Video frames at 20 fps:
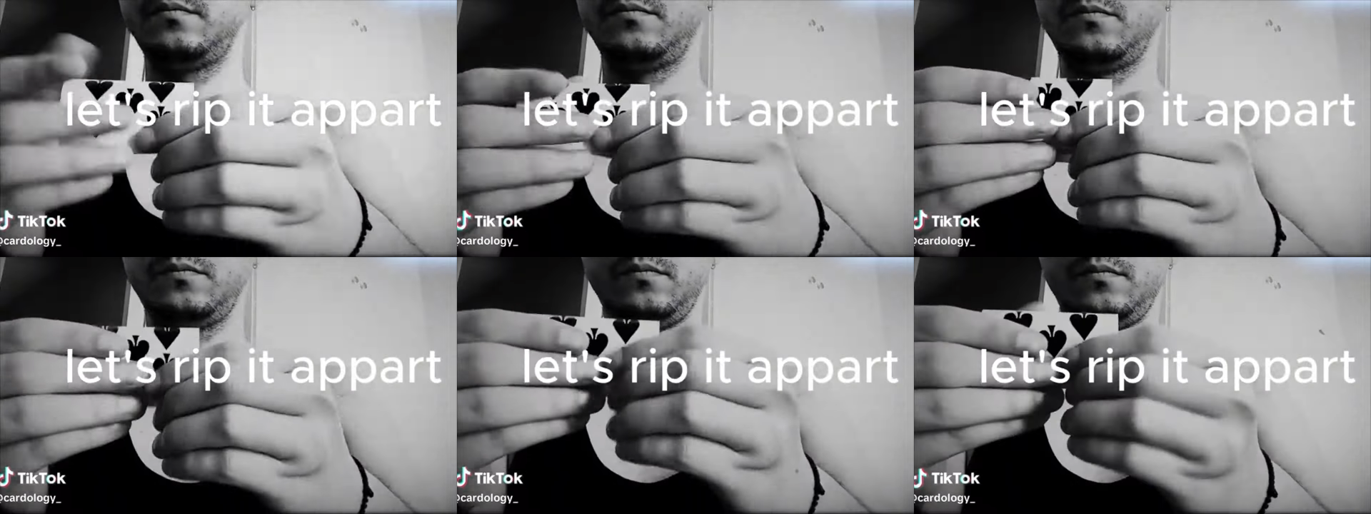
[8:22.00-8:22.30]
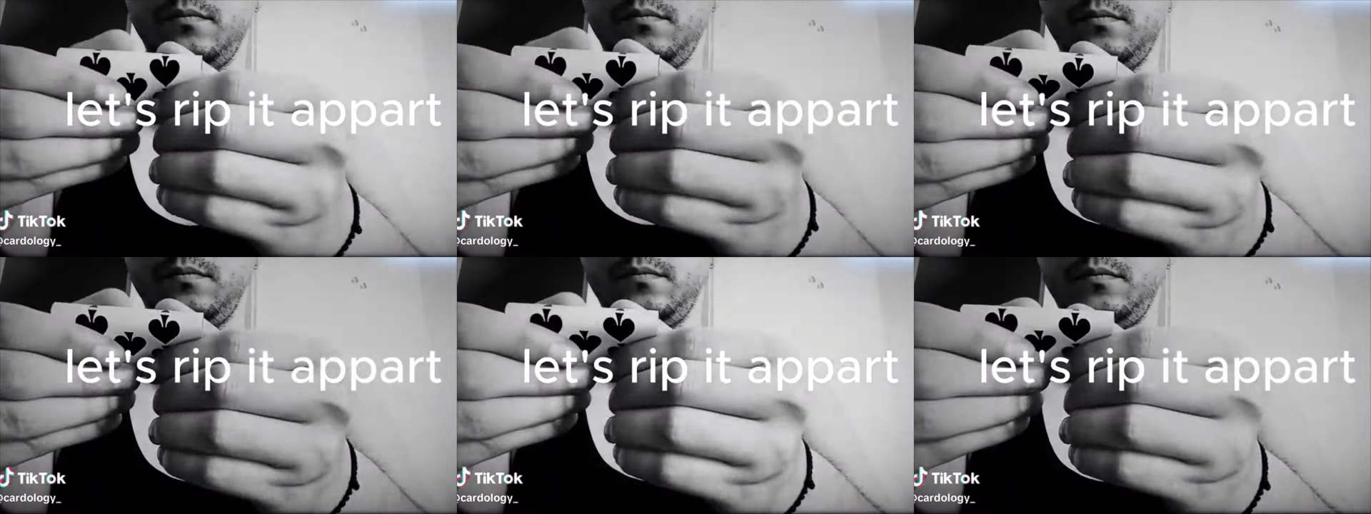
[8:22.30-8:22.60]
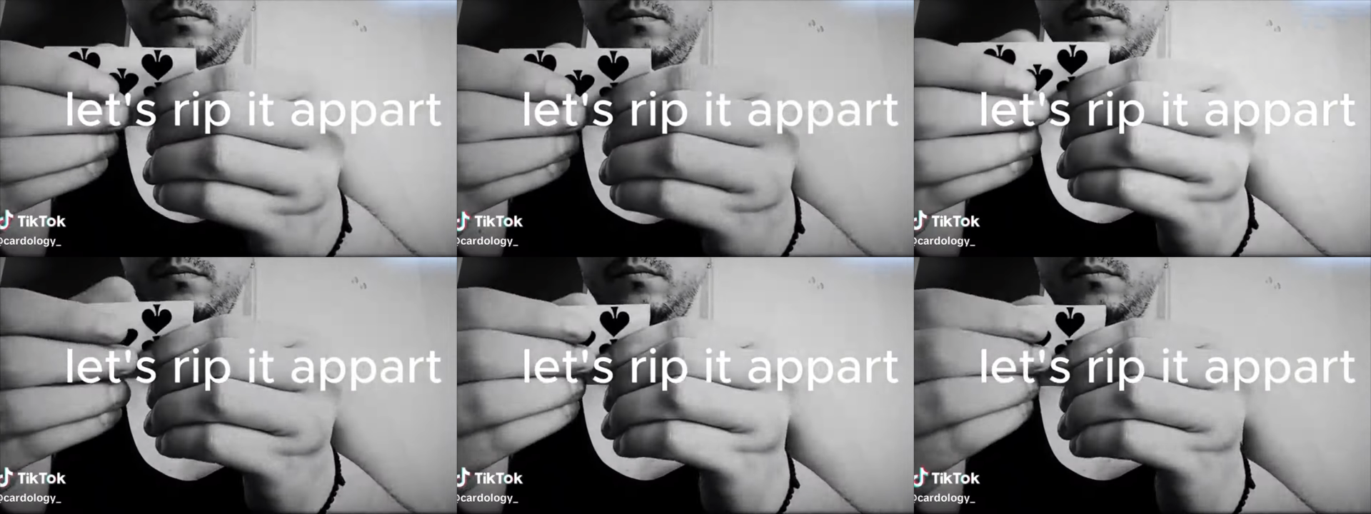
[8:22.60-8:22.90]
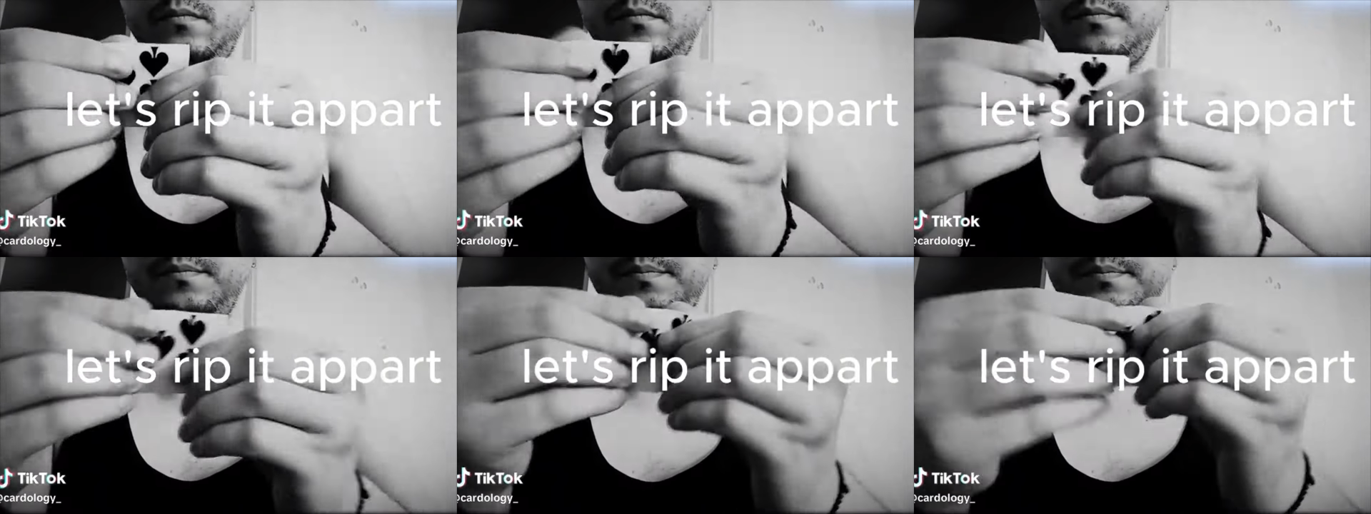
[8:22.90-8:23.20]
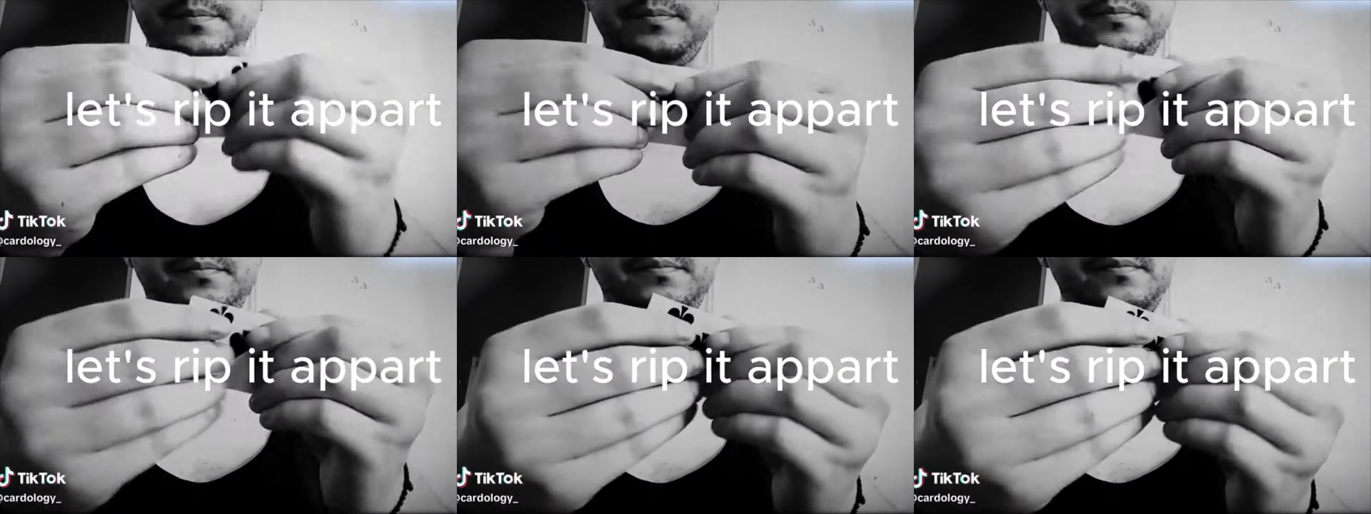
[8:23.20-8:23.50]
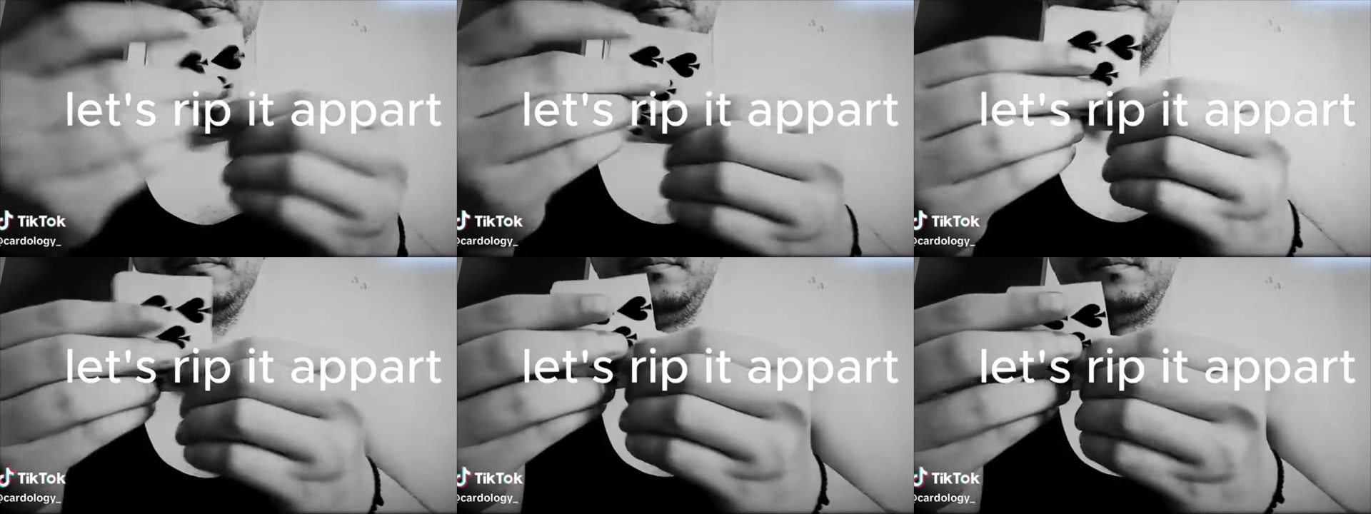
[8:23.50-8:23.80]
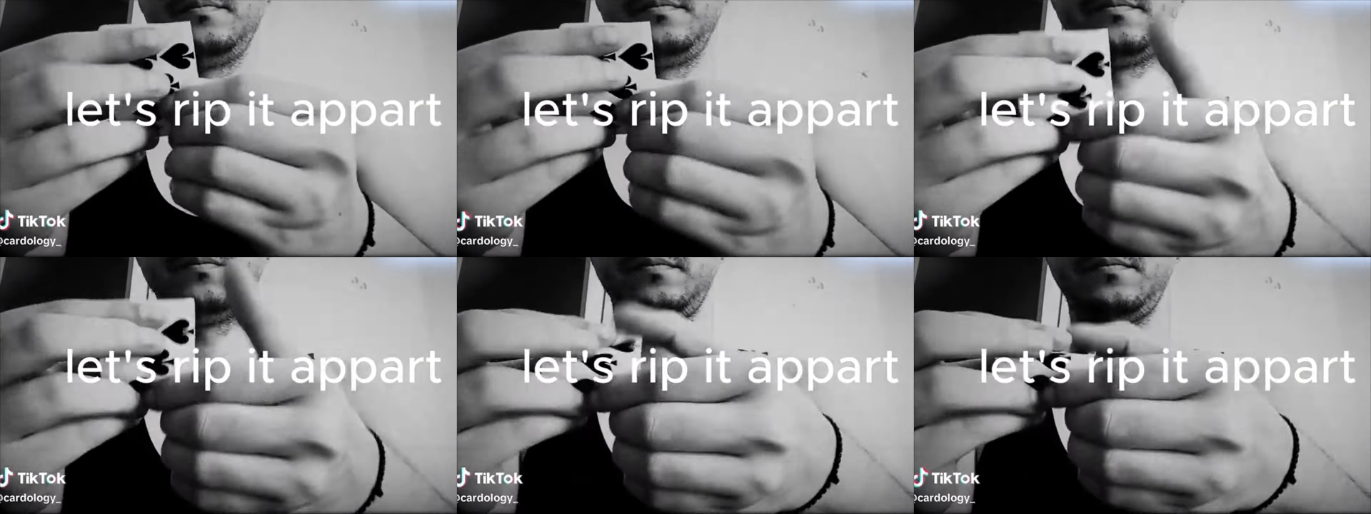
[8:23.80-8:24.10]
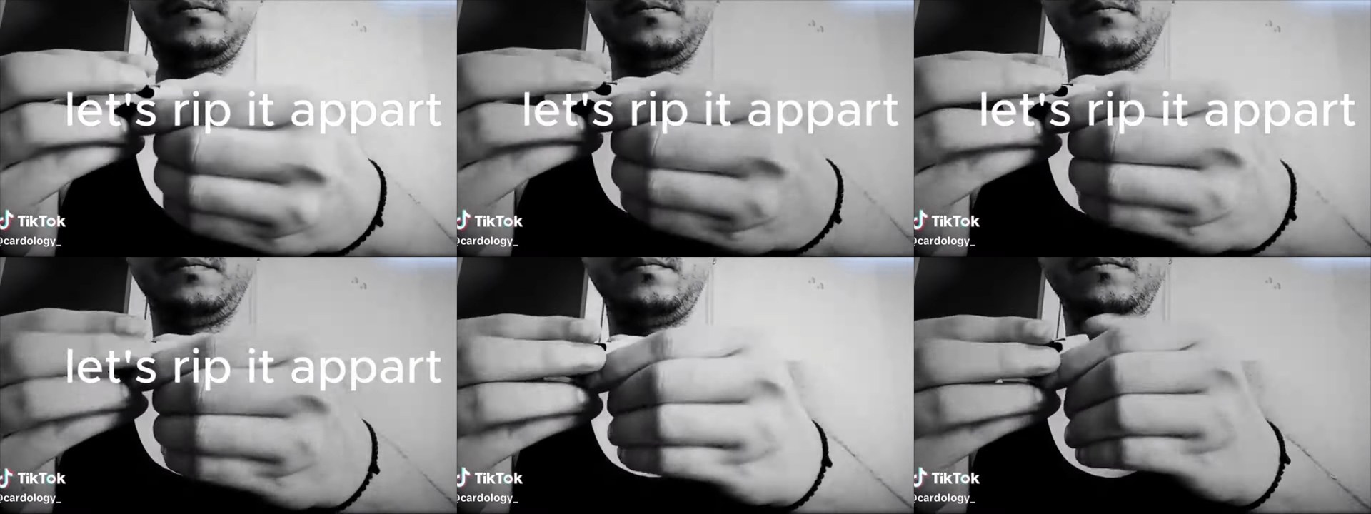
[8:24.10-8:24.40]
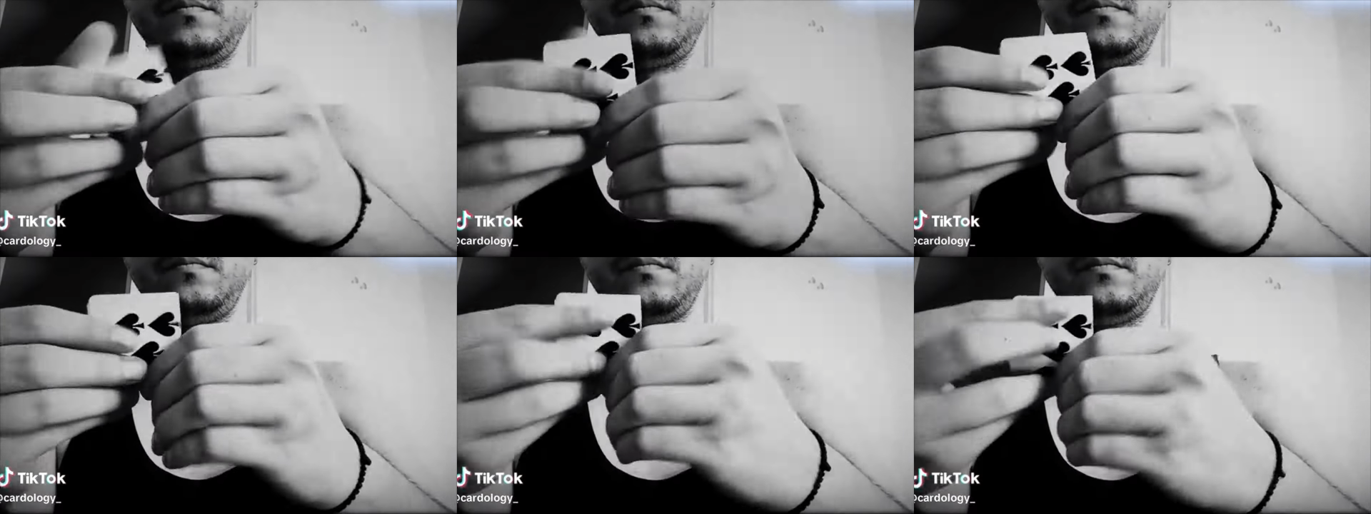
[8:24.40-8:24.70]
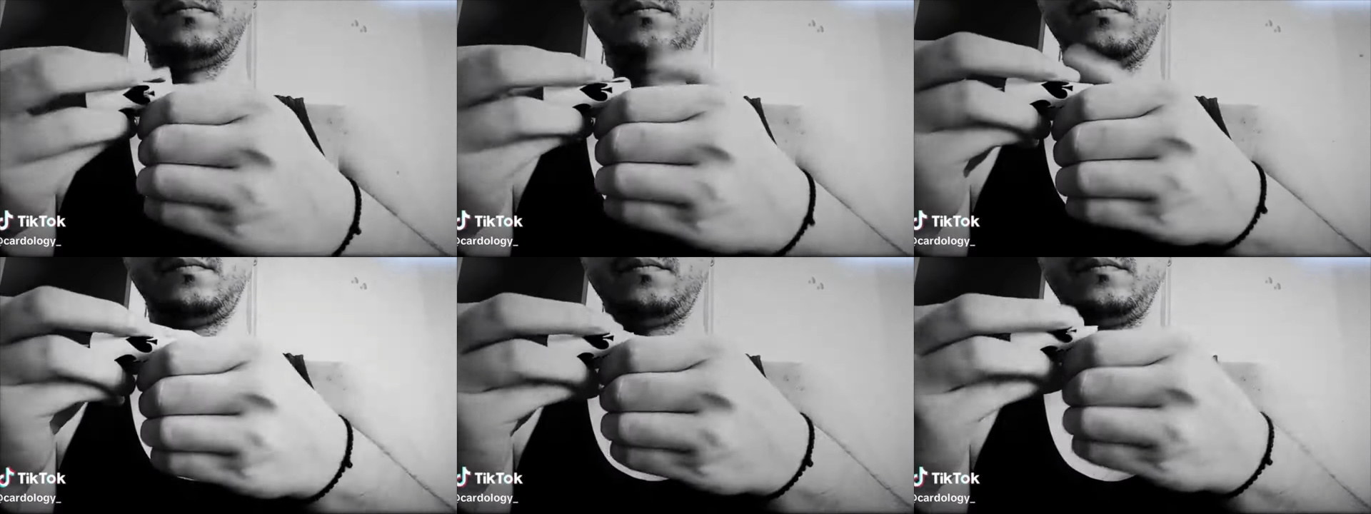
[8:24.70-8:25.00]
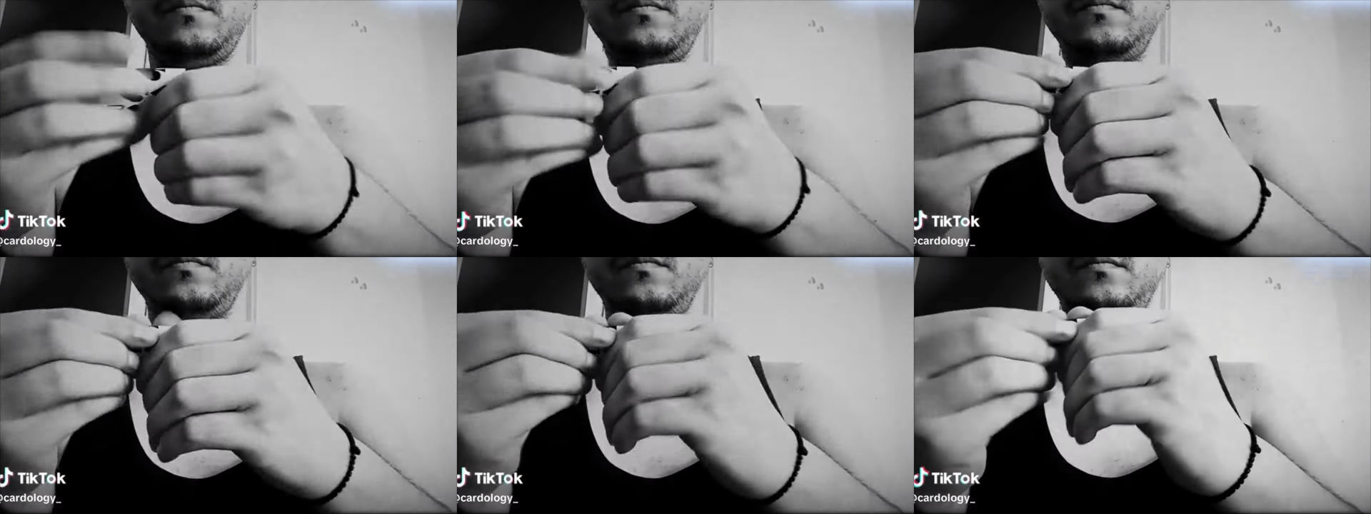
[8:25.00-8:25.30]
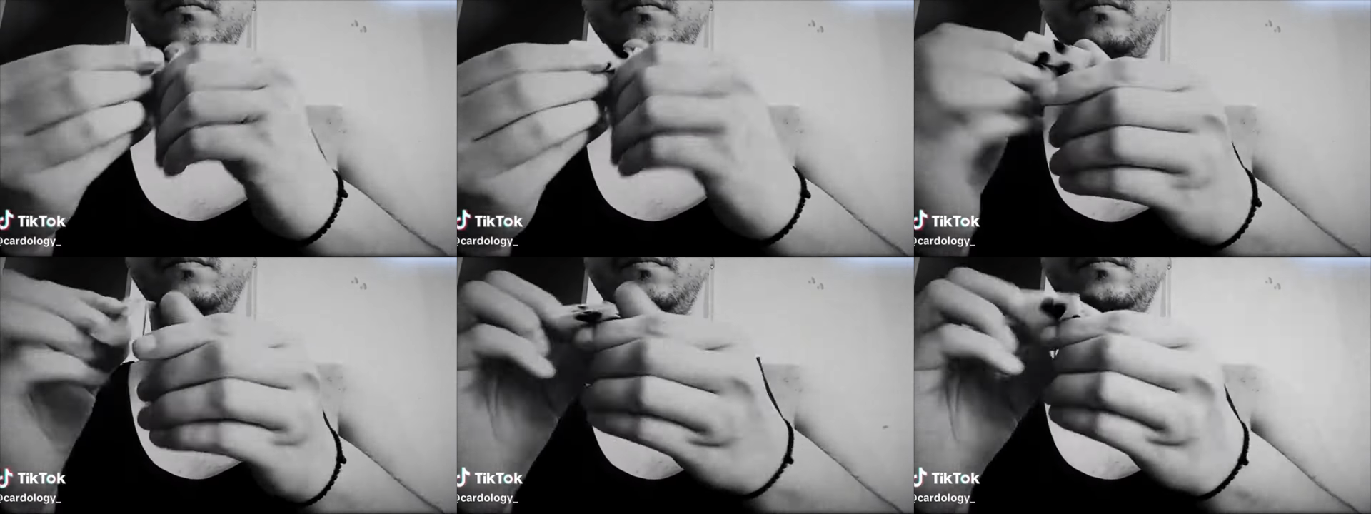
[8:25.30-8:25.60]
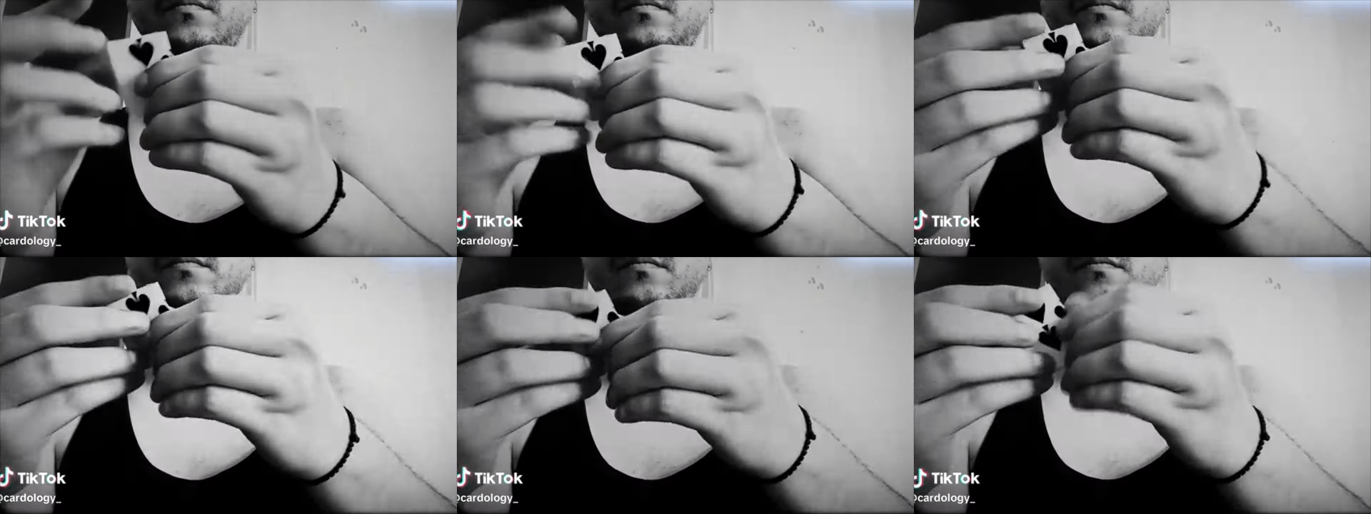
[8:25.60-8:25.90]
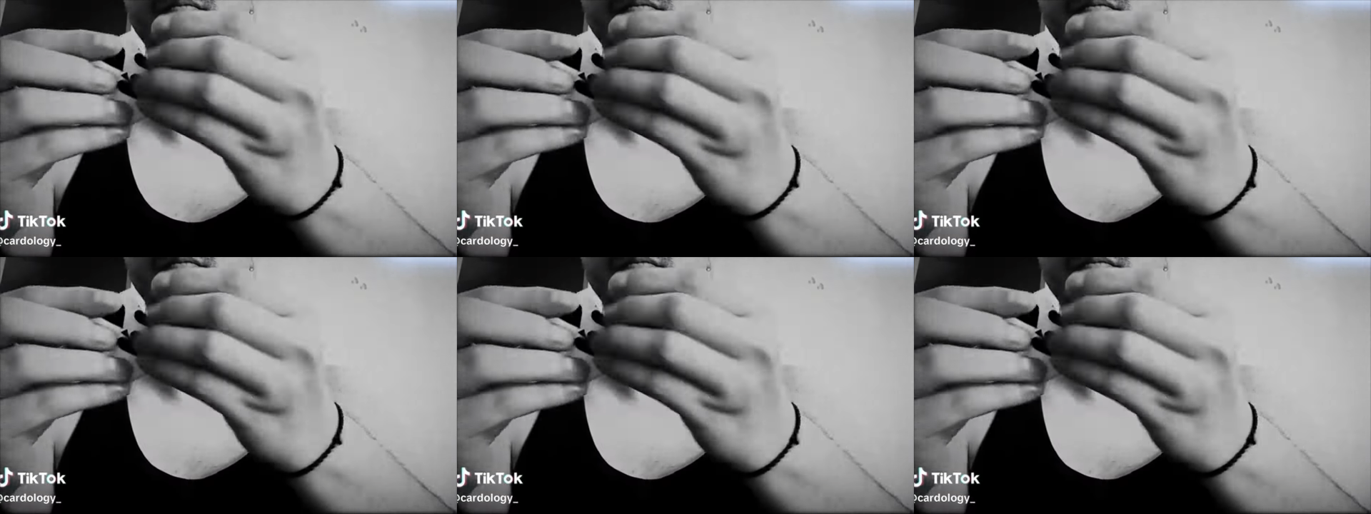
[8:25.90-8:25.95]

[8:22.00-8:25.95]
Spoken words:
(no speaker visible)